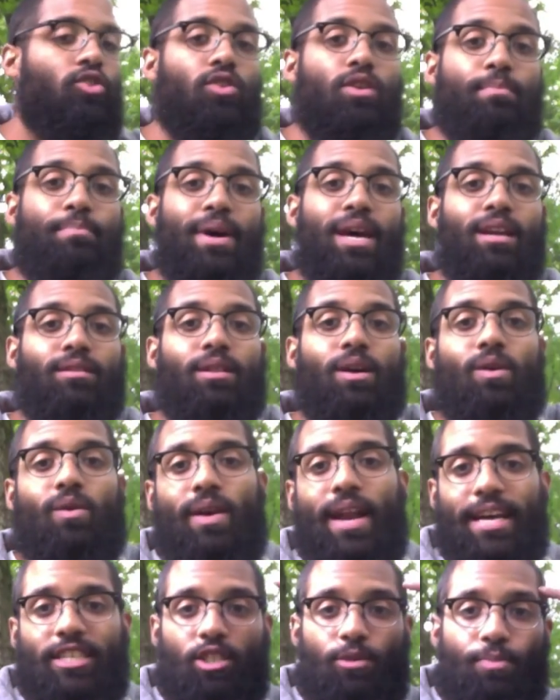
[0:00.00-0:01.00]
you better
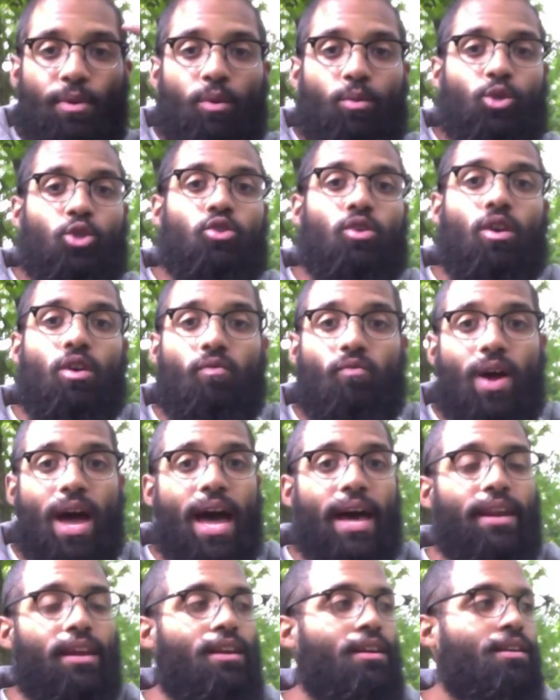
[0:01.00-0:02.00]
learn that spiritual
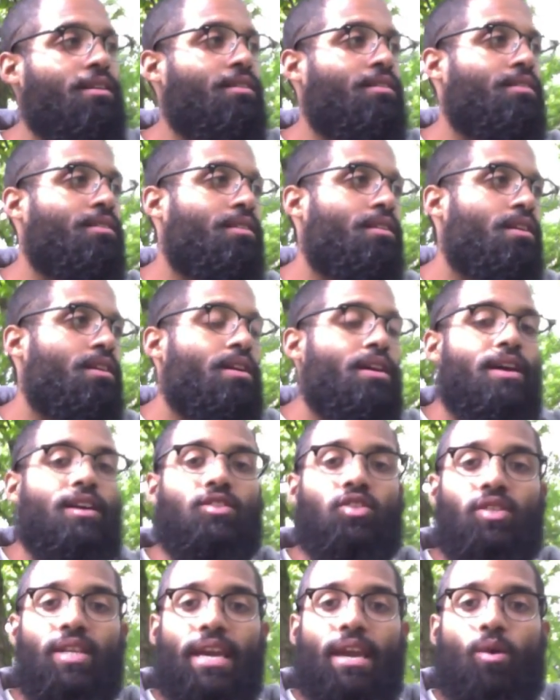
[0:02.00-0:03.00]
karate
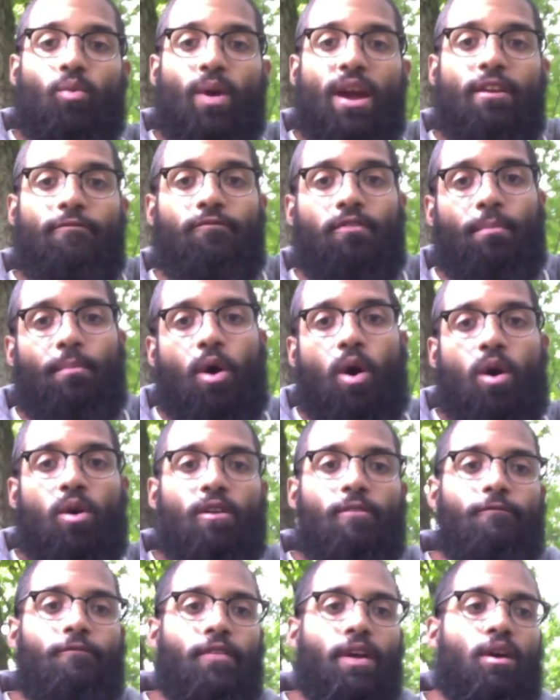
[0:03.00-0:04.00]
and stay away from
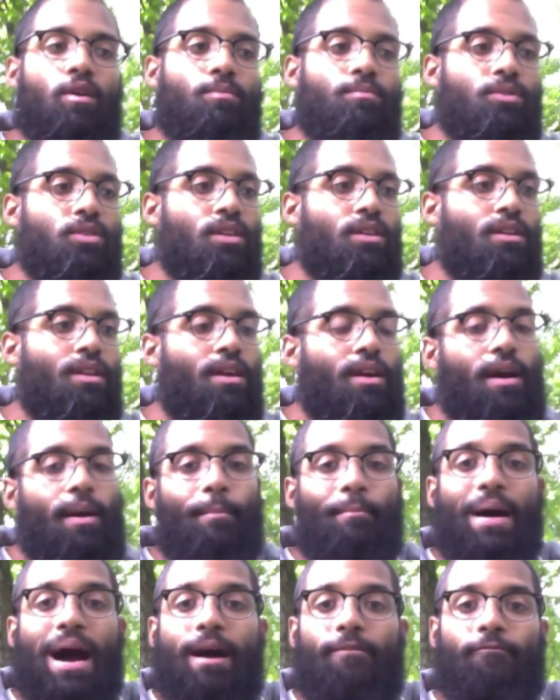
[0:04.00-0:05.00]
horror films and
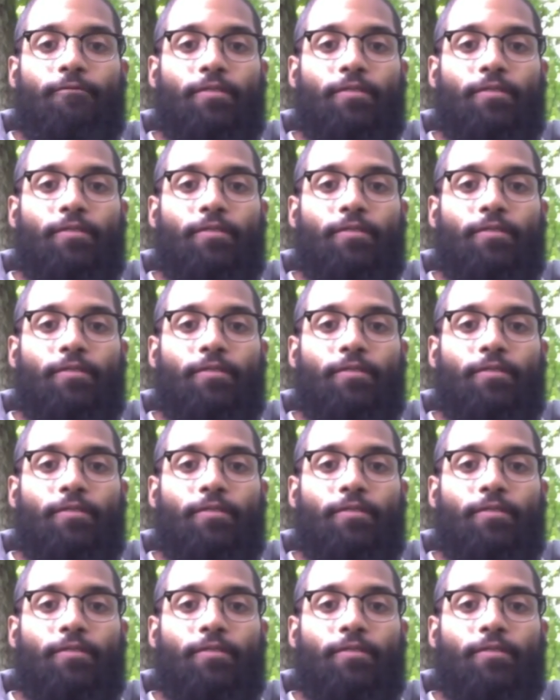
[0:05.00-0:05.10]
mob